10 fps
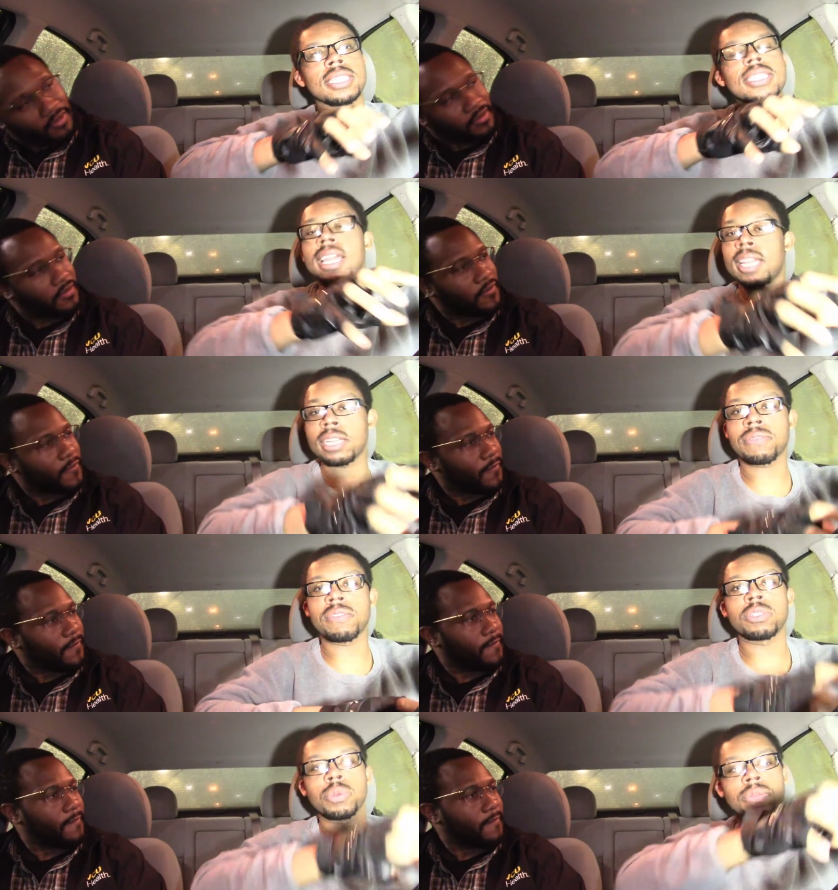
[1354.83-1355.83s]
Speaker 1: kind of like the
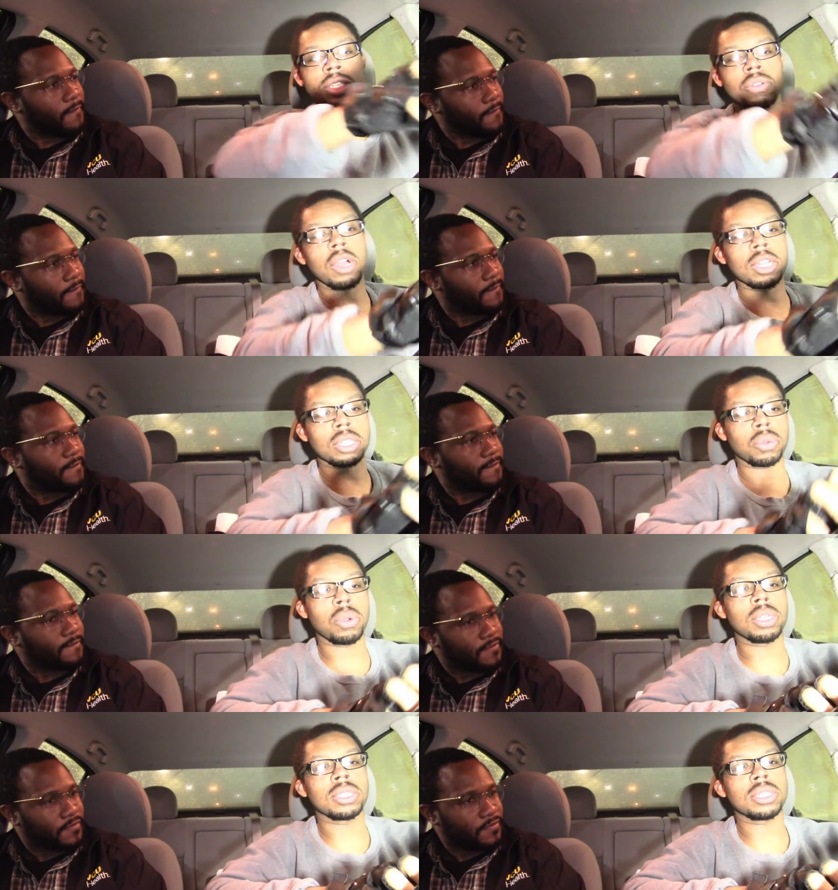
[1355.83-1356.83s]
first movie, is crawling
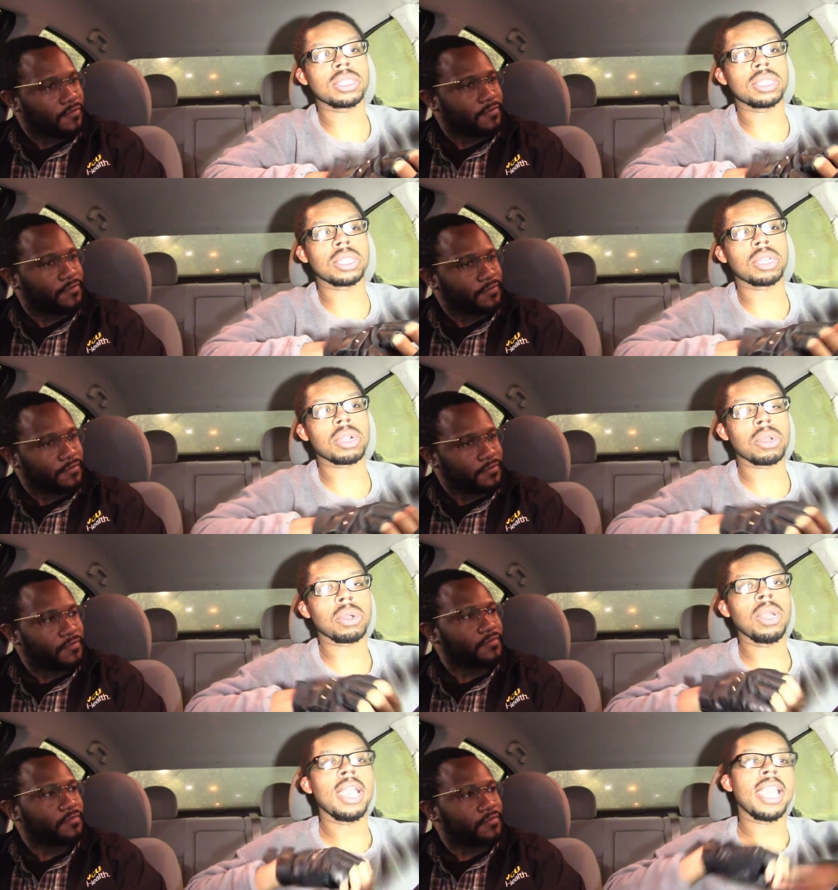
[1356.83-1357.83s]
towards the girl,
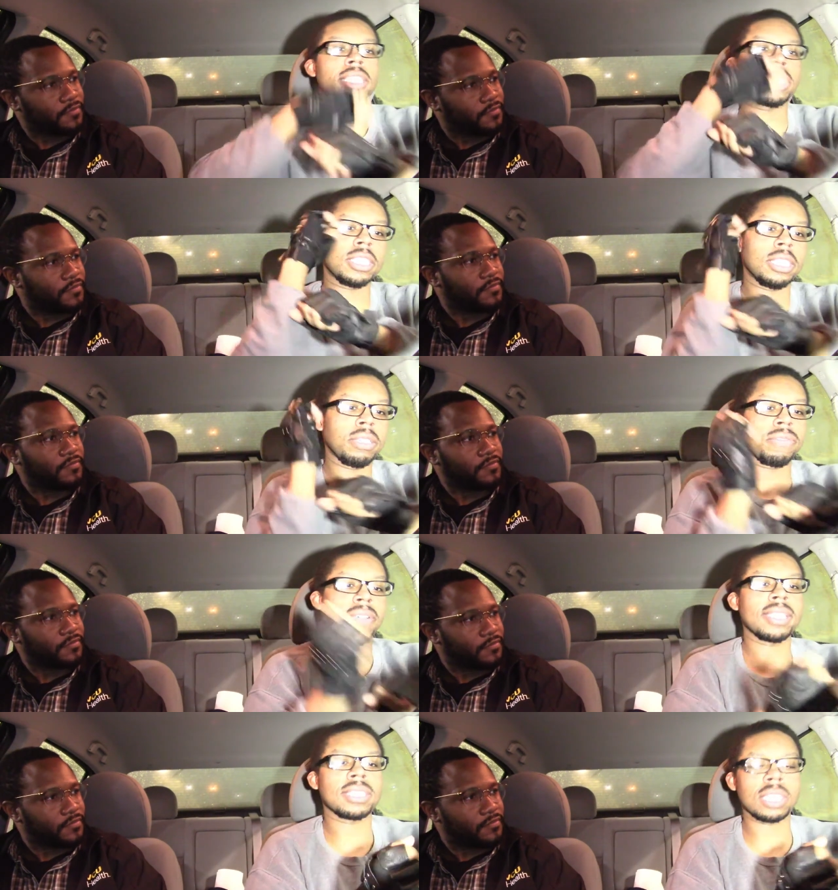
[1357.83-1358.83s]
and she
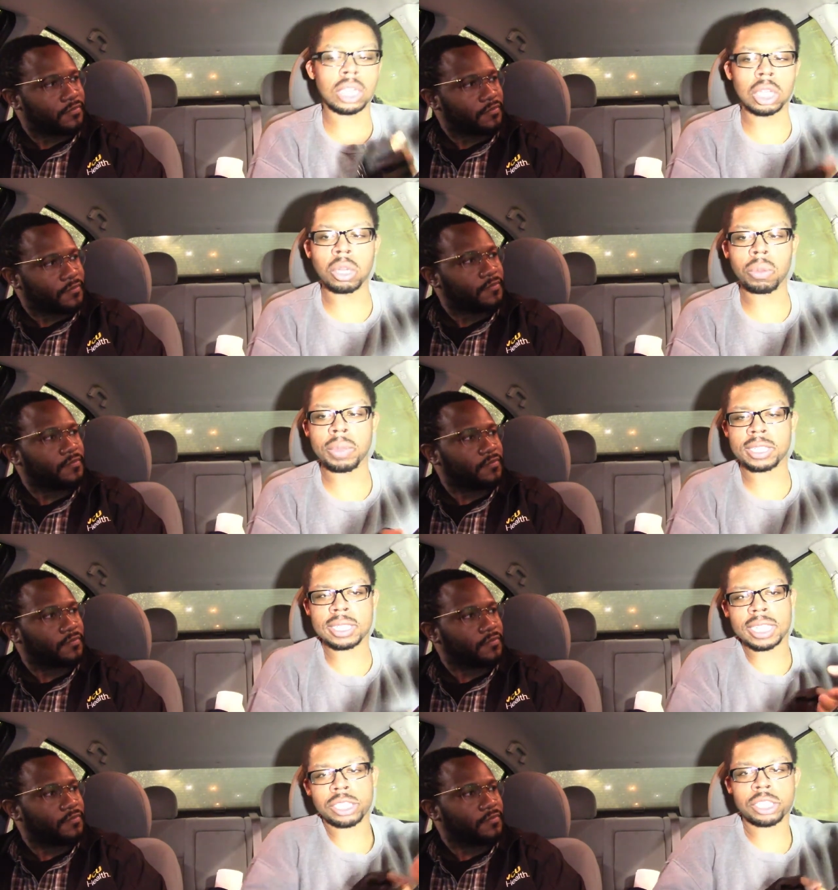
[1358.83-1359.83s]
fights it a little bit. She's
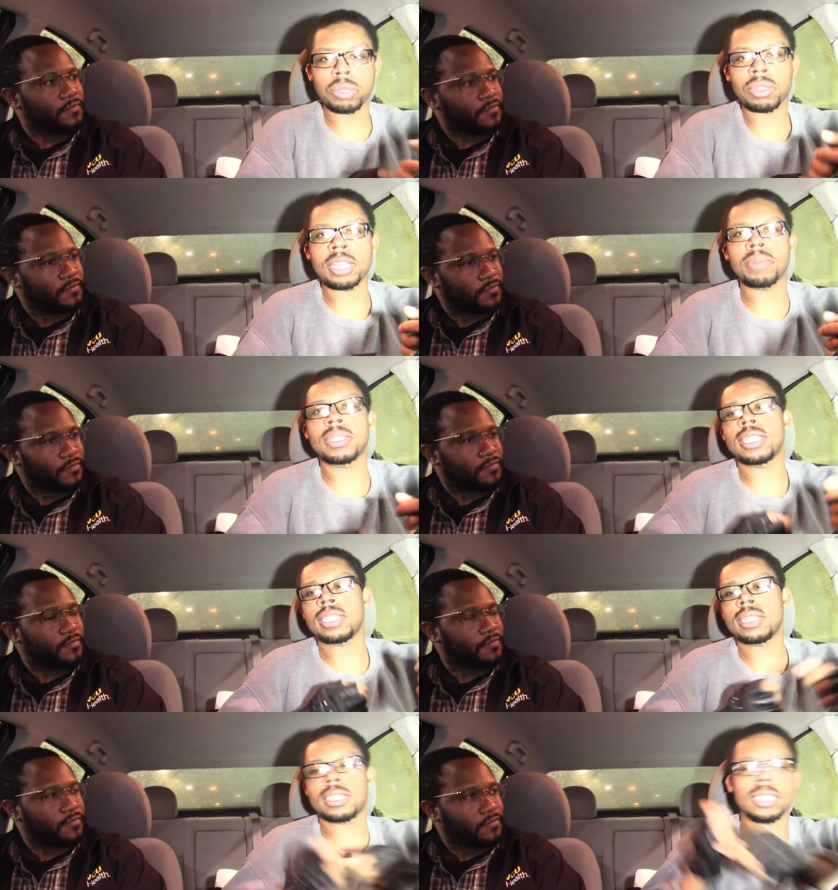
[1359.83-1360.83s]
like shooting it, but
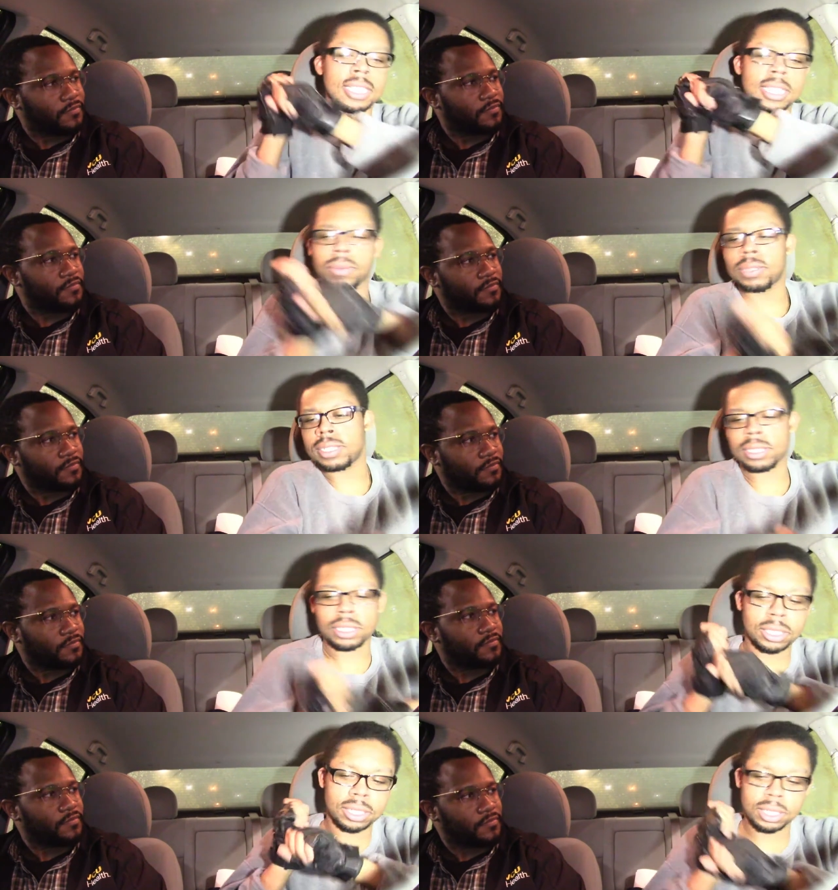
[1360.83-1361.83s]
then she's hitting it with the
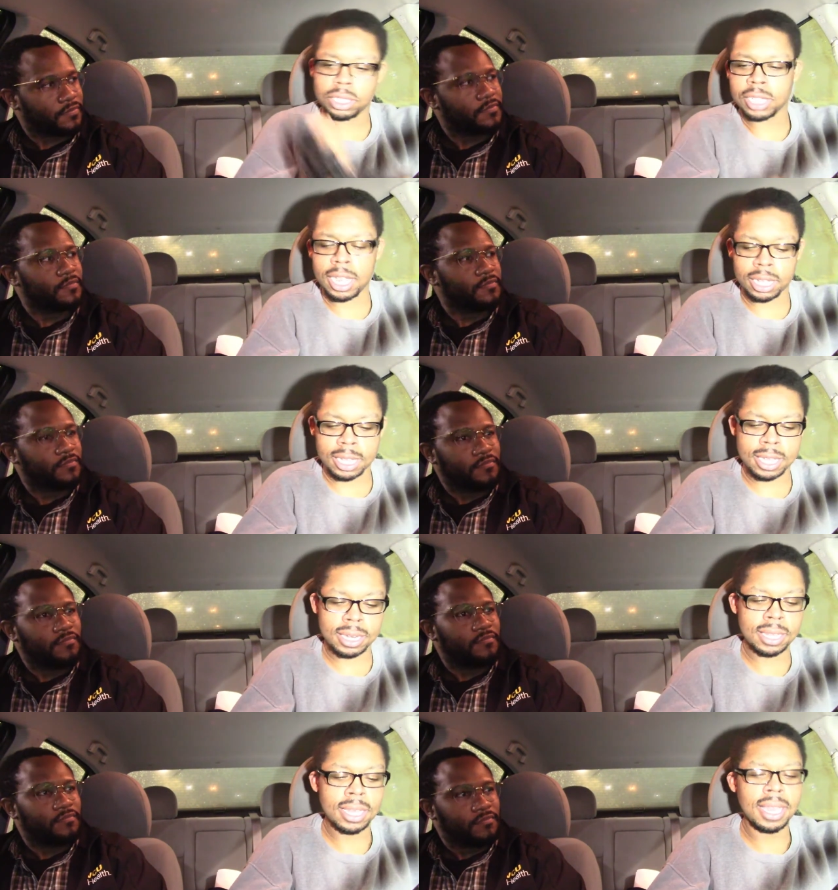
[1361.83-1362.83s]
shotgun,
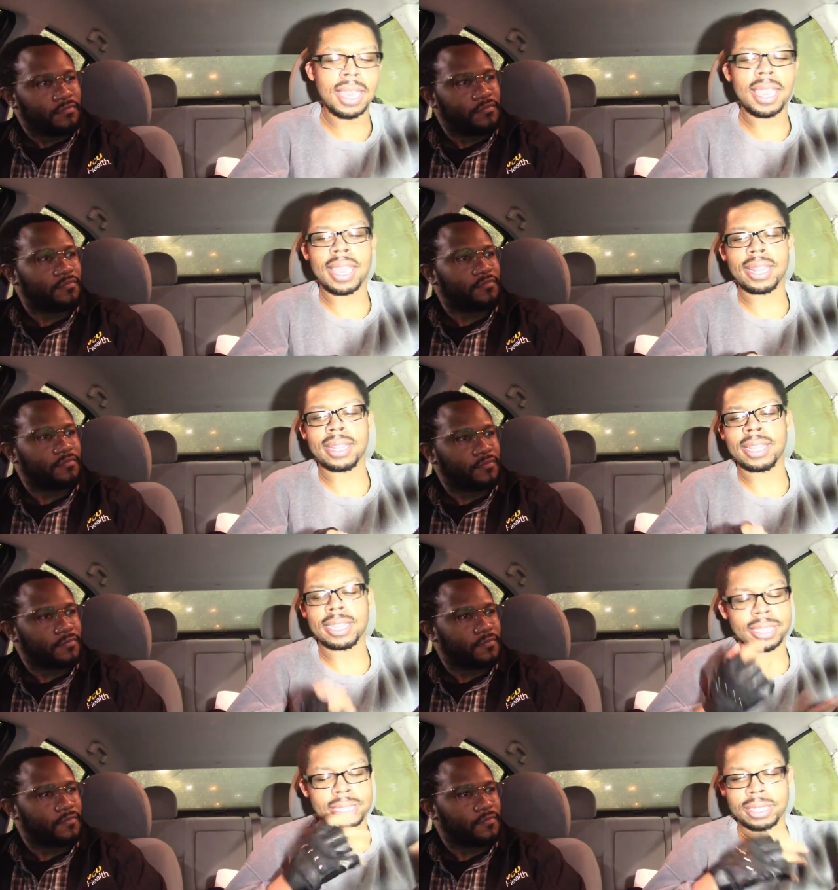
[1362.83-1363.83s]
and it
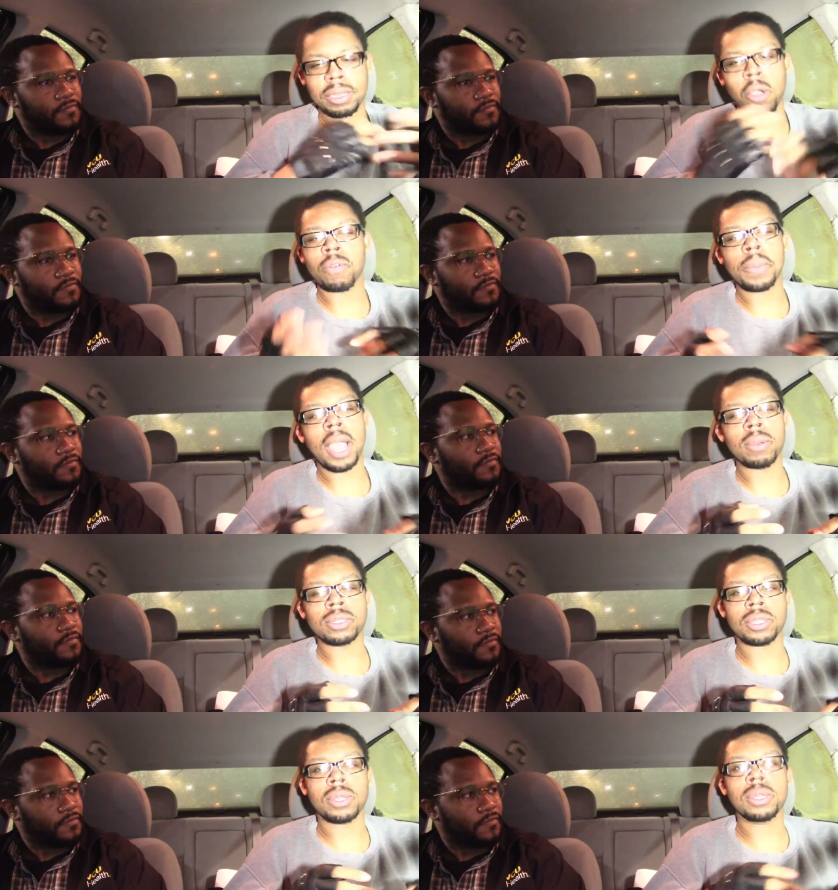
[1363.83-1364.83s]
overpowers
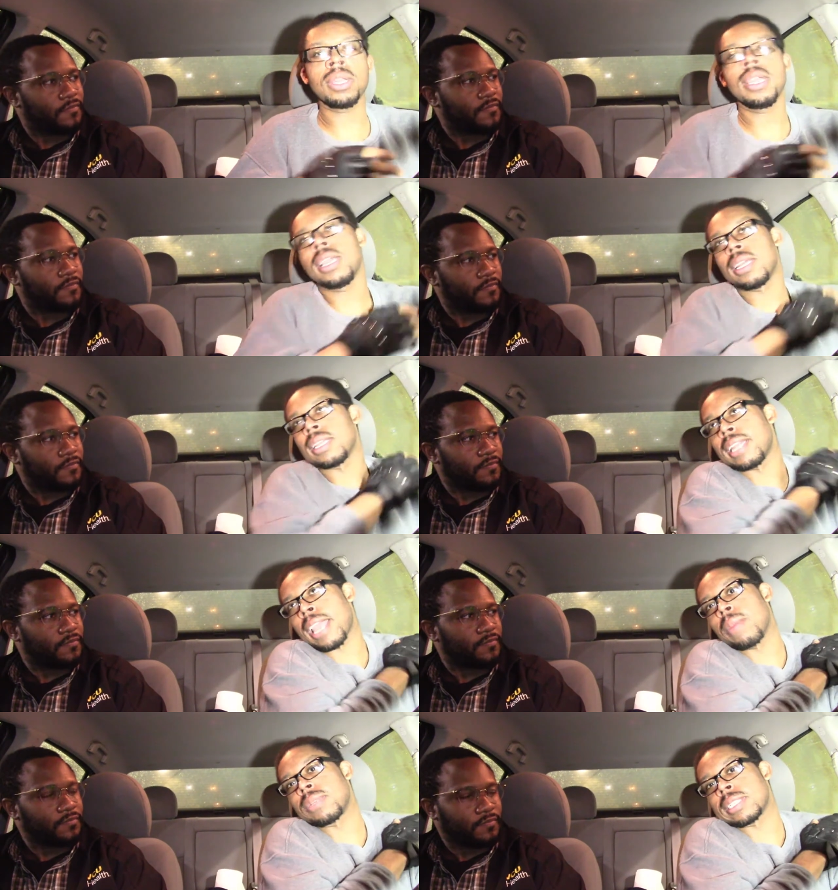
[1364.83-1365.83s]
her. Linda
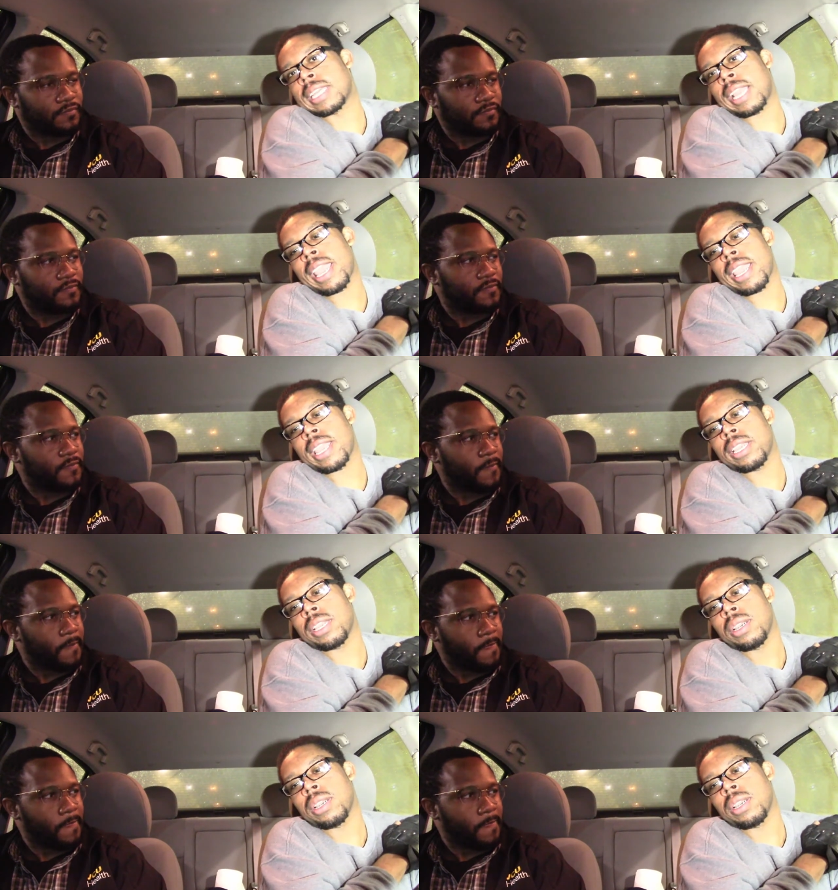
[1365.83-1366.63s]
Hamilton's like, "Hey."